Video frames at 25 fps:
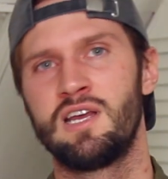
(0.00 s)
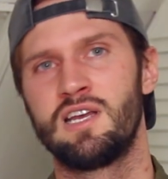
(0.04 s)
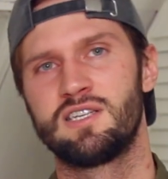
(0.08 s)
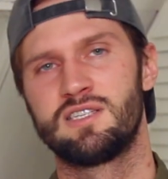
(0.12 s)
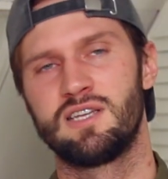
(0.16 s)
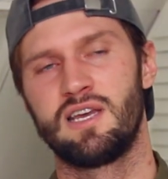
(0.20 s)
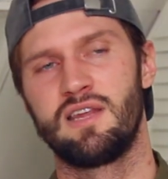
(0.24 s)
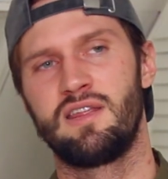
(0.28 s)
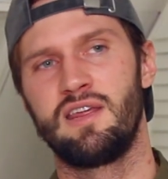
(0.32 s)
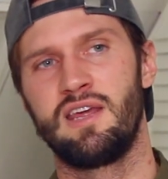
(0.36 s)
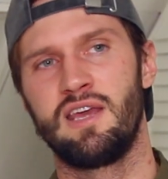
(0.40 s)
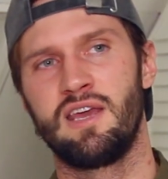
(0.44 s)

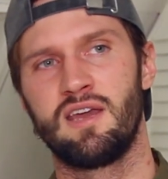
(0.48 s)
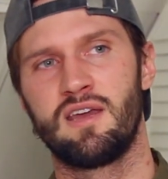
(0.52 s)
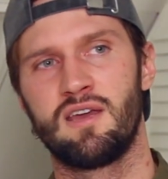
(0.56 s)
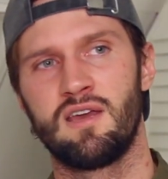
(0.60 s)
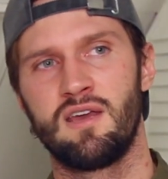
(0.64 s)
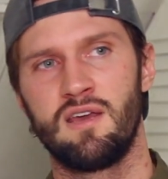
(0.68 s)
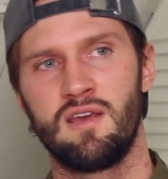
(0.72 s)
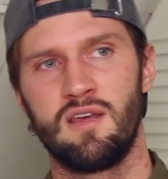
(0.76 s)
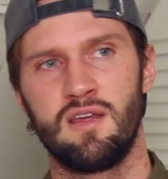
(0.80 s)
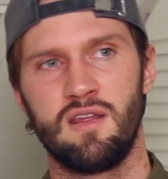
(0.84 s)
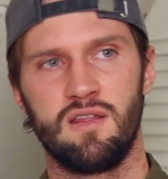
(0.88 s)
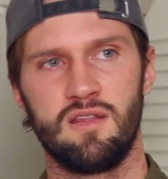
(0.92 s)
So I
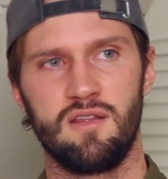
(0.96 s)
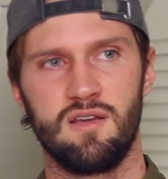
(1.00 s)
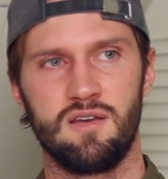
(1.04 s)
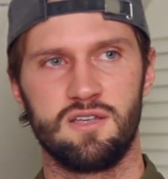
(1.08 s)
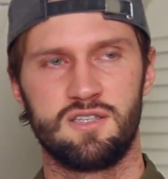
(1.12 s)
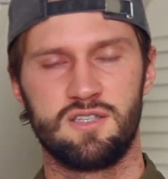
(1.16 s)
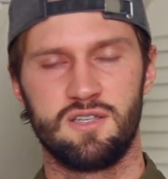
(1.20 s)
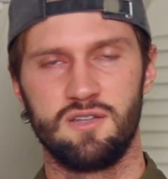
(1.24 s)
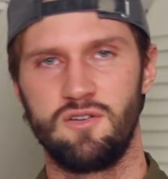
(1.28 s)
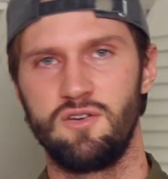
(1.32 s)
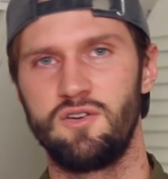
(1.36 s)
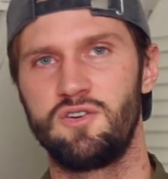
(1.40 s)
think the
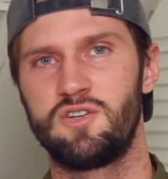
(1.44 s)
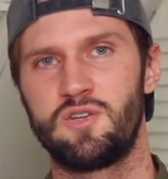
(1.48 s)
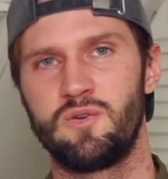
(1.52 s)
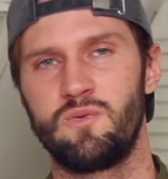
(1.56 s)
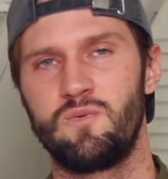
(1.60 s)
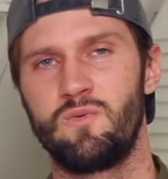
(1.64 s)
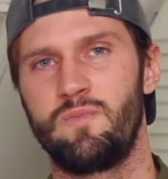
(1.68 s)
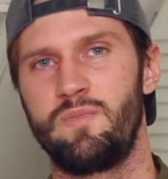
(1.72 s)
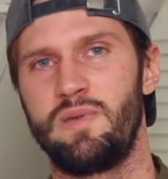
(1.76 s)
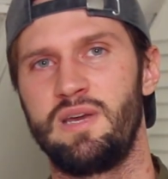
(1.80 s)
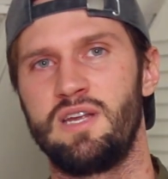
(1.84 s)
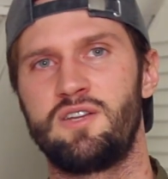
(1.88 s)

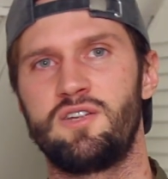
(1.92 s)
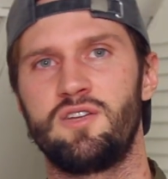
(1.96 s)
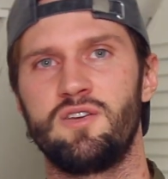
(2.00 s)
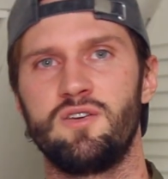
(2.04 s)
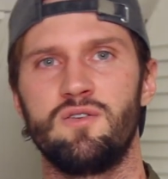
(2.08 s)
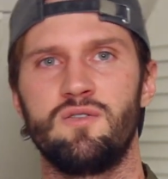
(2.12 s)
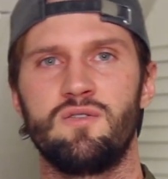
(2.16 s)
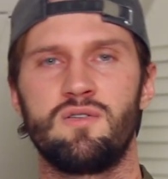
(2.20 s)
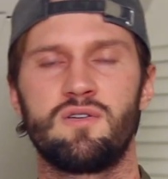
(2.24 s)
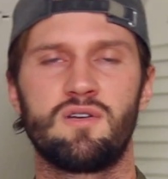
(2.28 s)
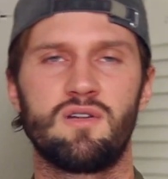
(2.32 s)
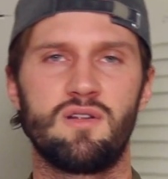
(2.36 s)
solution would be
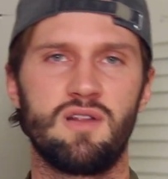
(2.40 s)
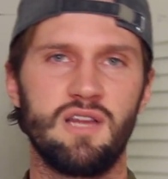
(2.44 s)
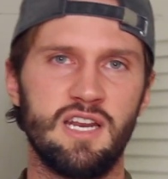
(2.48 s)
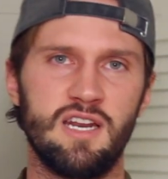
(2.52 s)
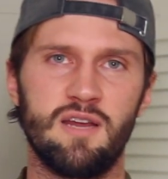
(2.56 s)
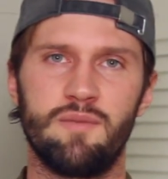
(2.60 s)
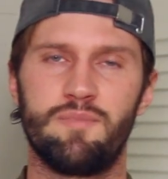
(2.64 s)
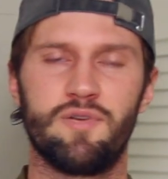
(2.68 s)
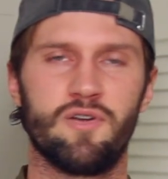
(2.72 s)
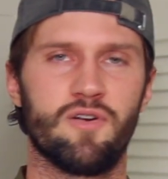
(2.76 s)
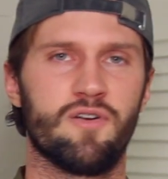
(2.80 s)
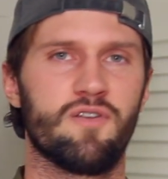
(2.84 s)
to
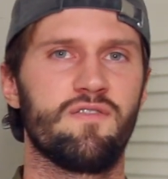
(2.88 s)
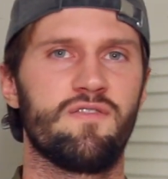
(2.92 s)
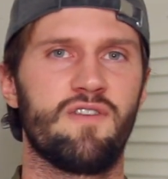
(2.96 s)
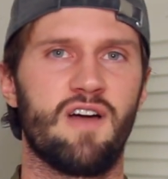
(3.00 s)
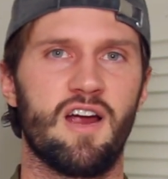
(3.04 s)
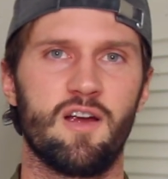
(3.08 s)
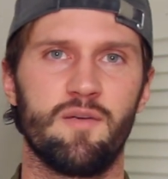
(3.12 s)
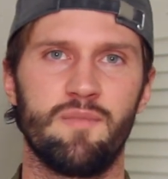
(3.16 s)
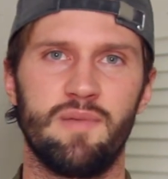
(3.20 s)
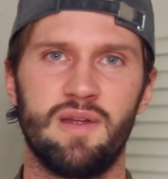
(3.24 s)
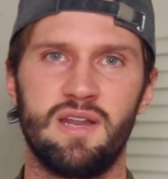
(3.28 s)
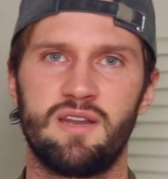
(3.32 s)
clean up your
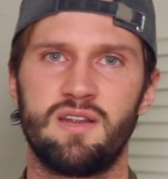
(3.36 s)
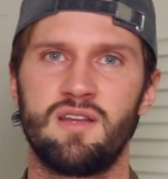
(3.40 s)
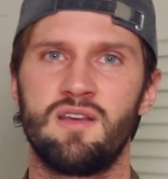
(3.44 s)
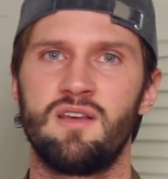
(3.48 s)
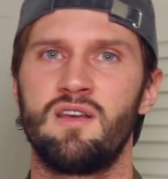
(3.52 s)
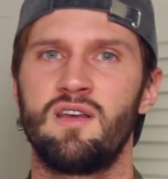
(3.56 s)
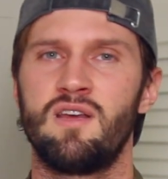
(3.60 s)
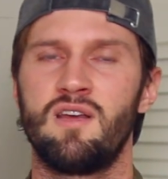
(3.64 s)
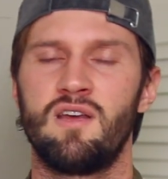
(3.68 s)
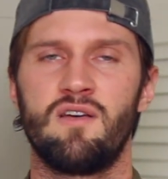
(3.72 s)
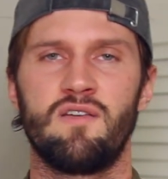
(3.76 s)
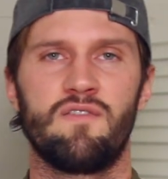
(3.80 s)
environment,
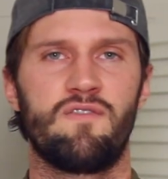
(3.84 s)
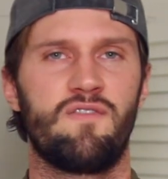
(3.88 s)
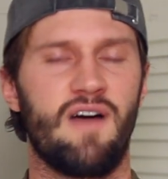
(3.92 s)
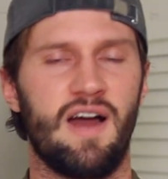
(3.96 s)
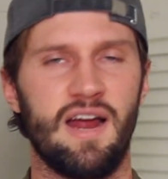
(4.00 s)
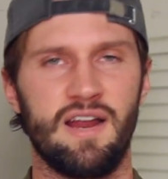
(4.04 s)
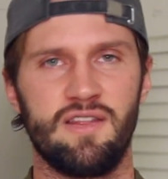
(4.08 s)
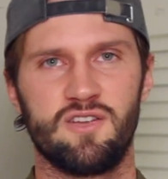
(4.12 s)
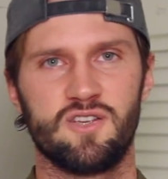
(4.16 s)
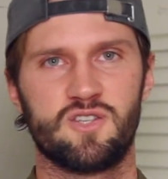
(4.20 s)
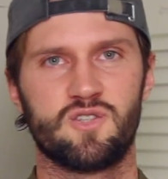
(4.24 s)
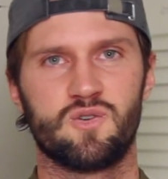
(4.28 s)

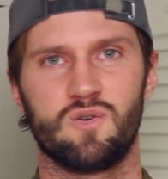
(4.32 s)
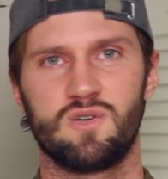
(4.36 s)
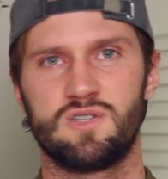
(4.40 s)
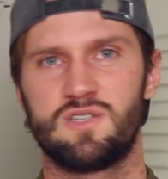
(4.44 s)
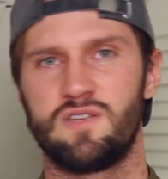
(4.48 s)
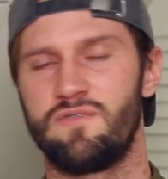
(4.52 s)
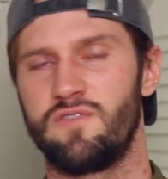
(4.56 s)
find the source